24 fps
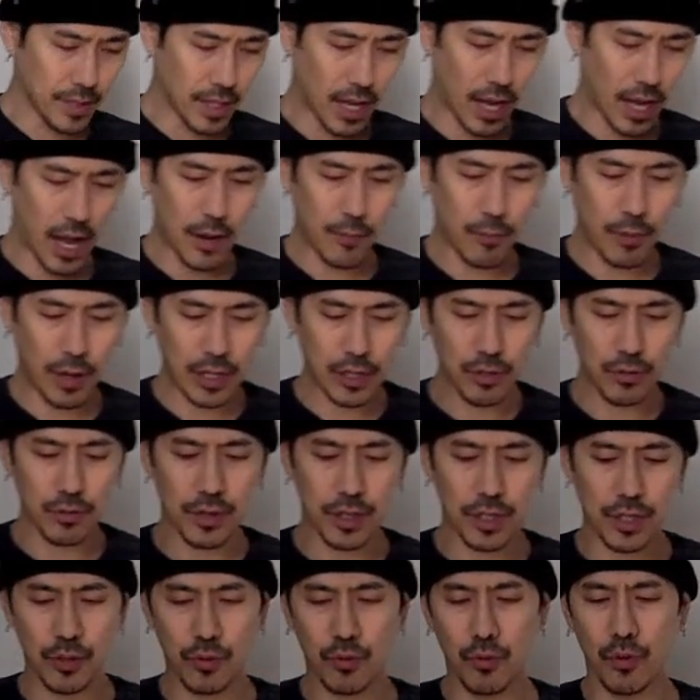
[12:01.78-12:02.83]
I went to a
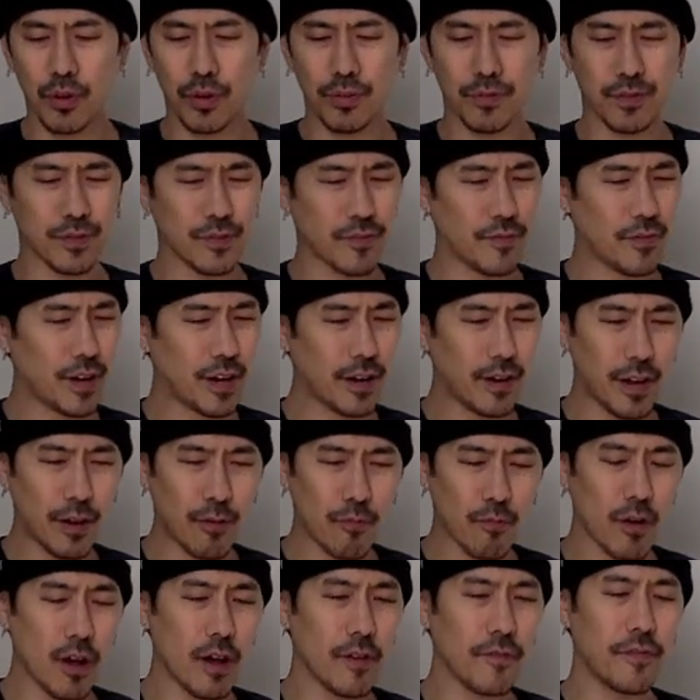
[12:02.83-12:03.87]
school. It was a very
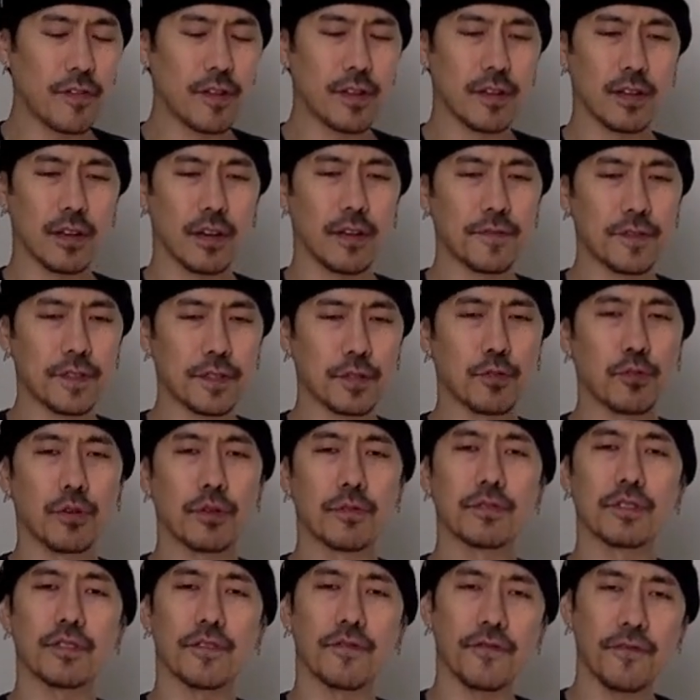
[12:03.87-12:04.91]
rough and tough school. It
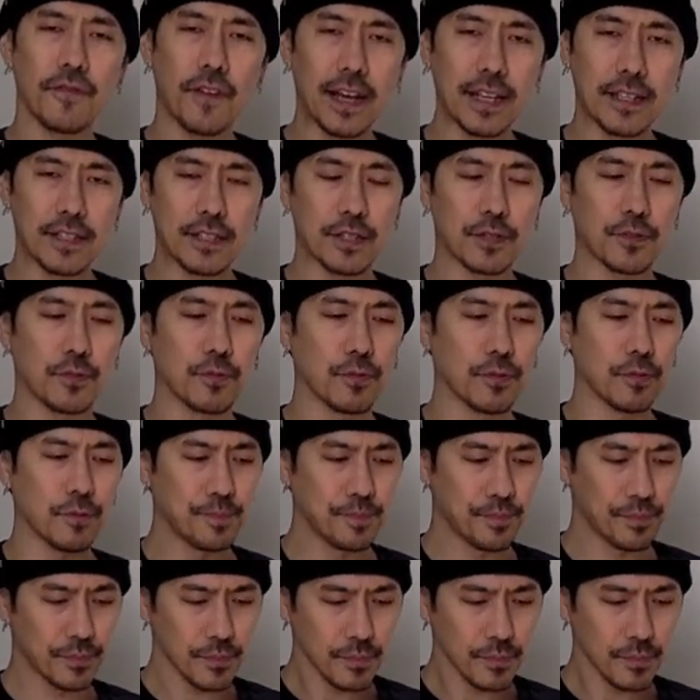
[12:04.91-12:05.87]
was a fight school.